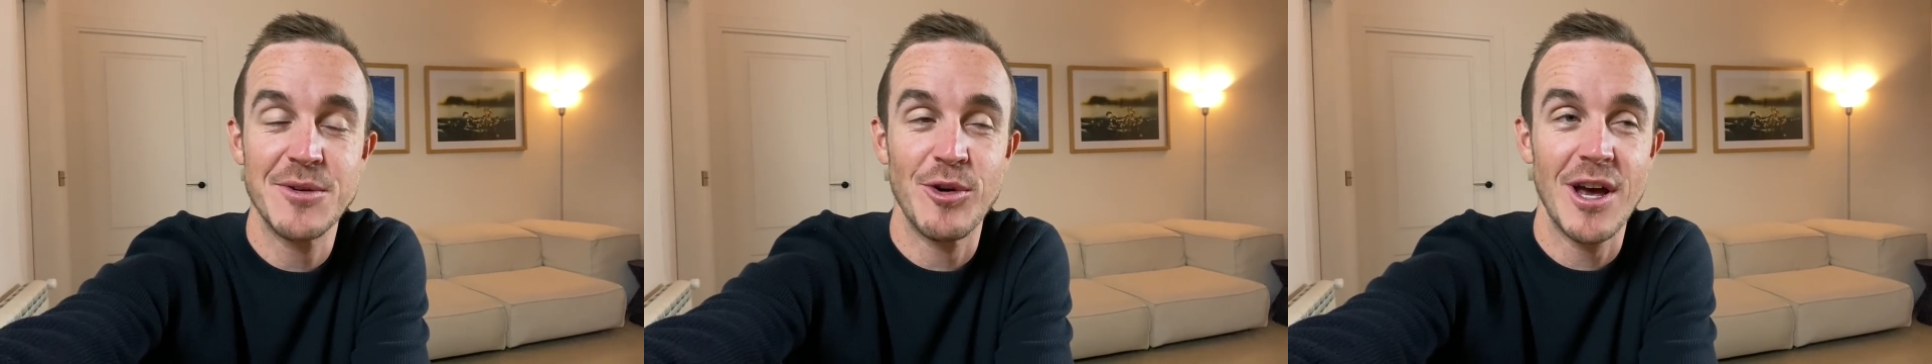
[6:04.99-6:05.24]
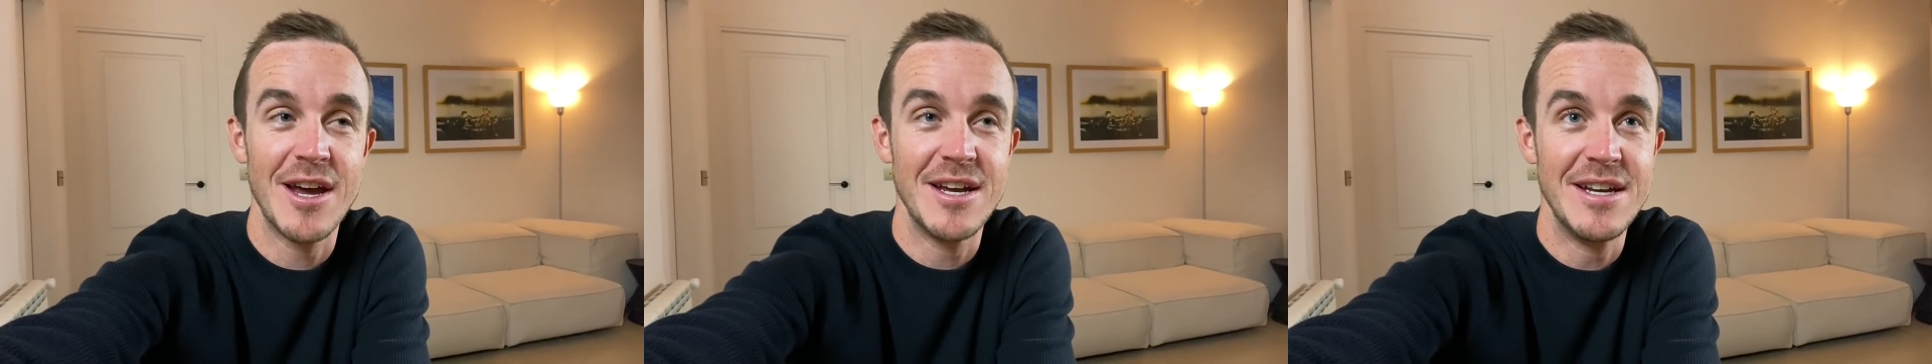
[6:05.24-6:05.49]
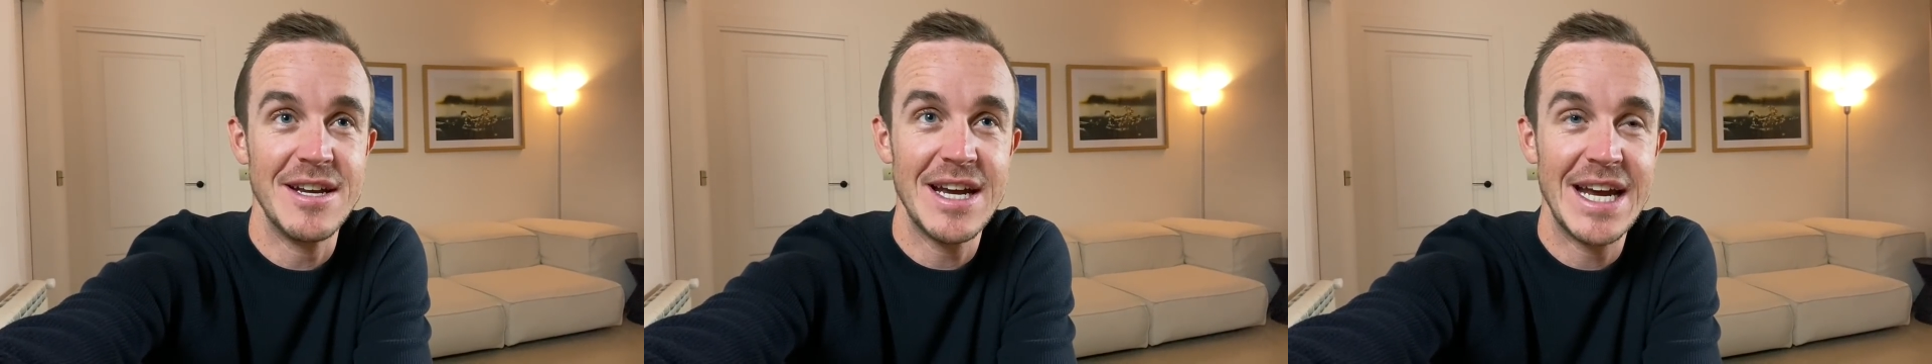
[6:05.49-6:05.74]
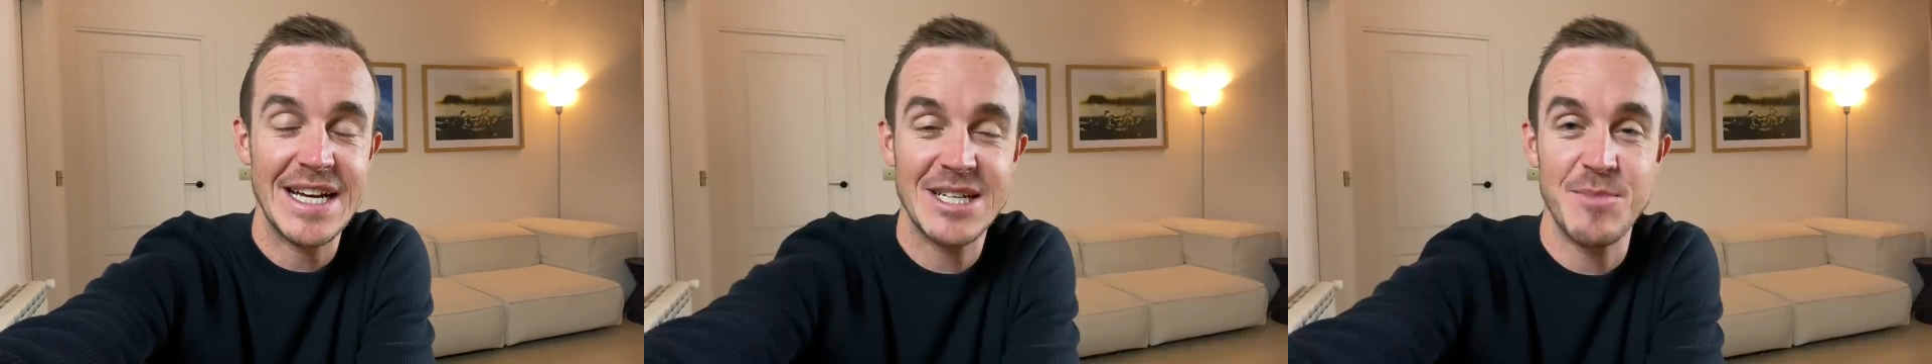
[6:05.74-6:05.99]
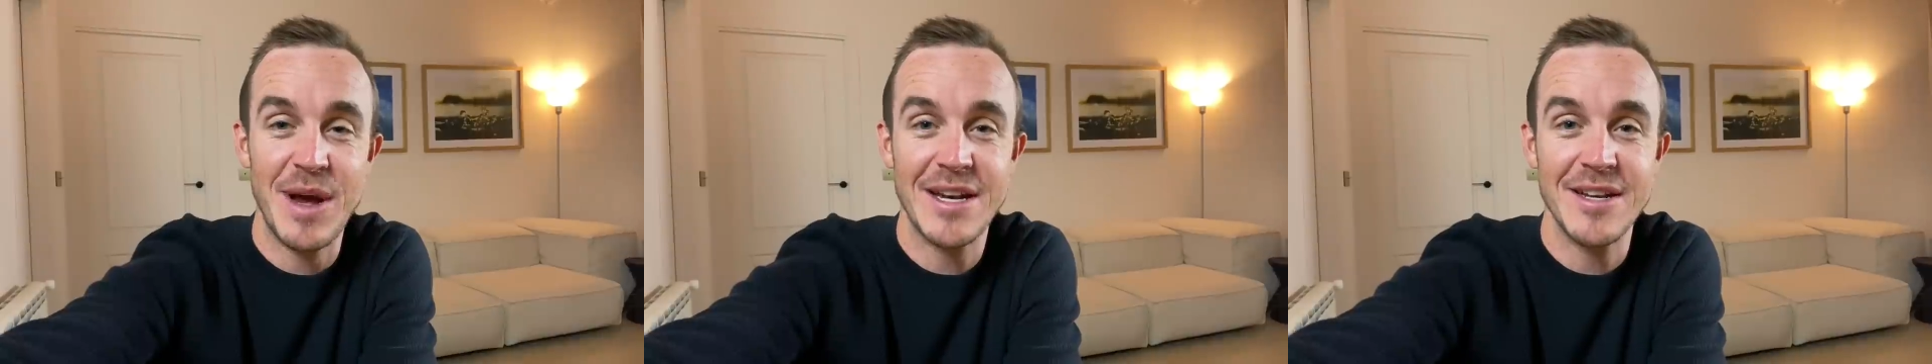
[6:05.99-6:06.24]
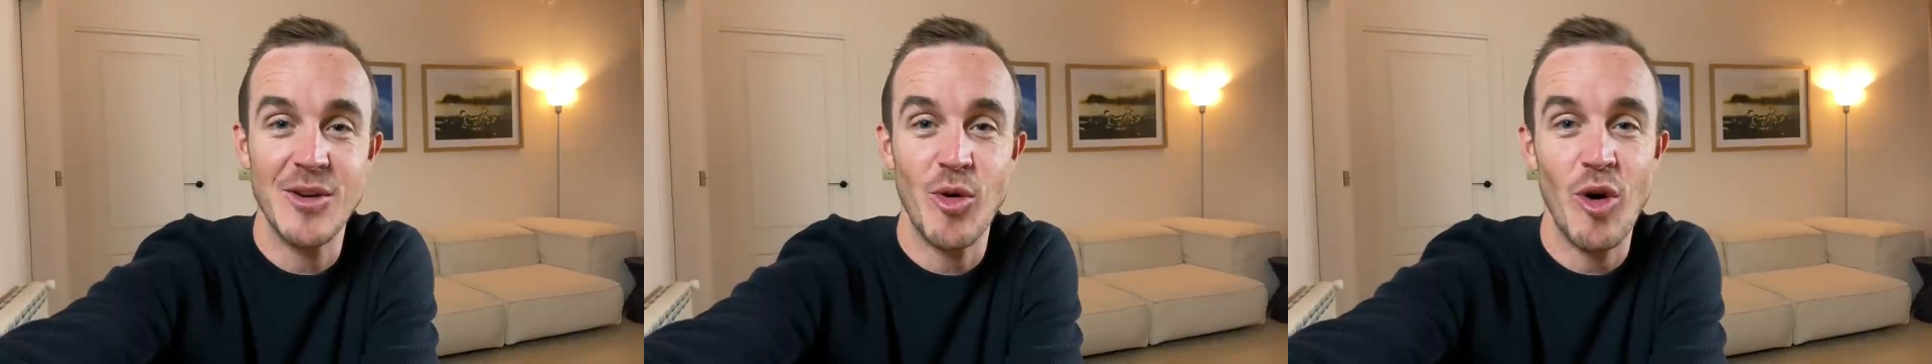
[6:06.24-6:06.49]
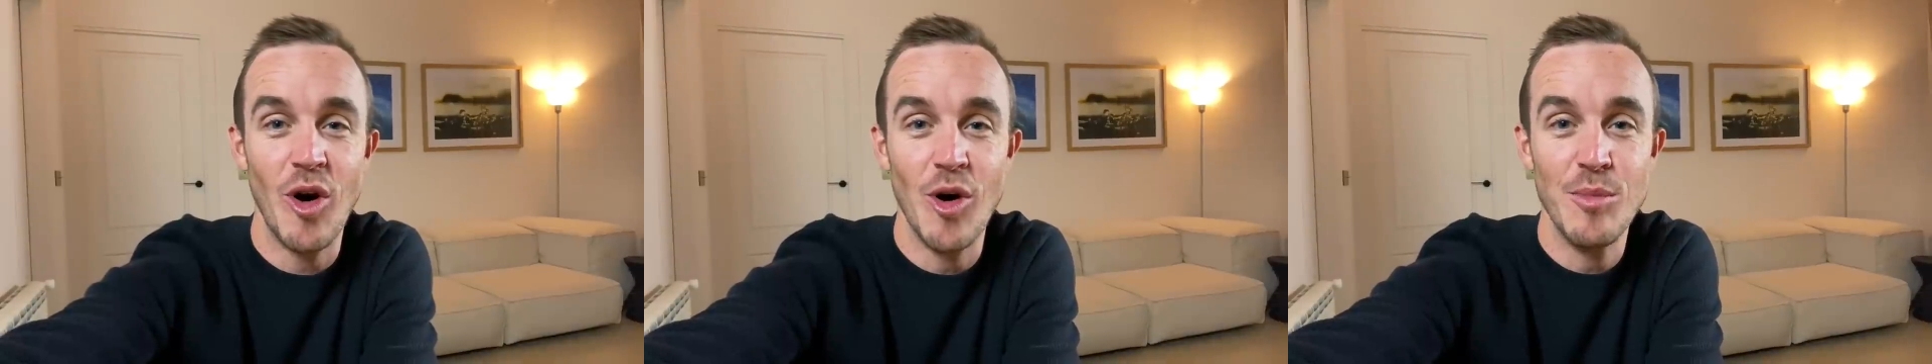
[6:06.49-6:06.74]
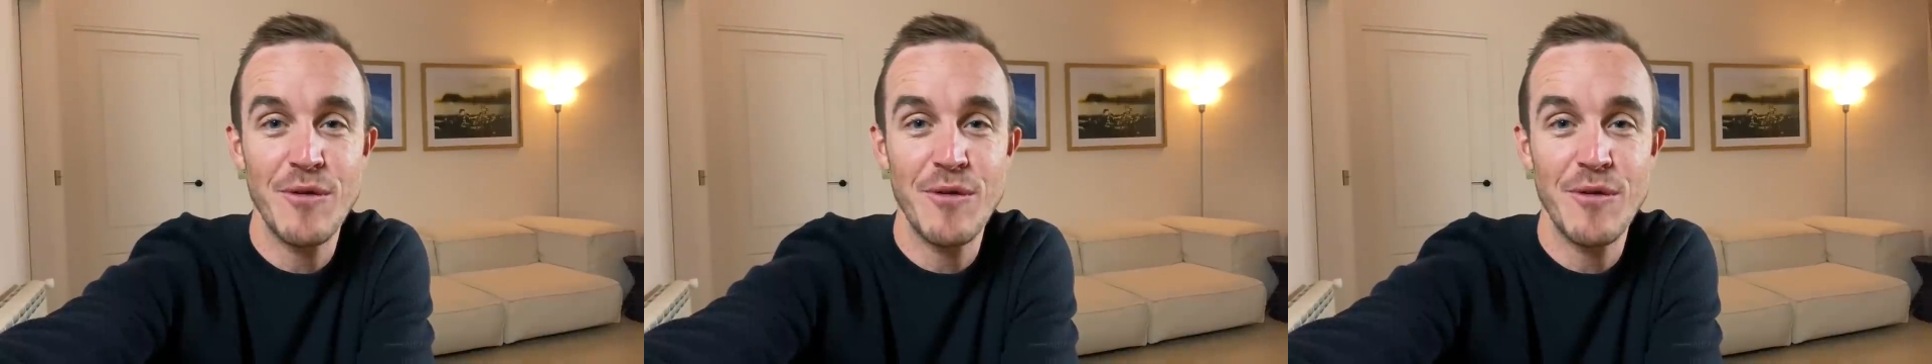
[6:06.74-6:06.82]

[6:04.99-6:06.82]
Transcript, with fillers: to what I'd expected or hoped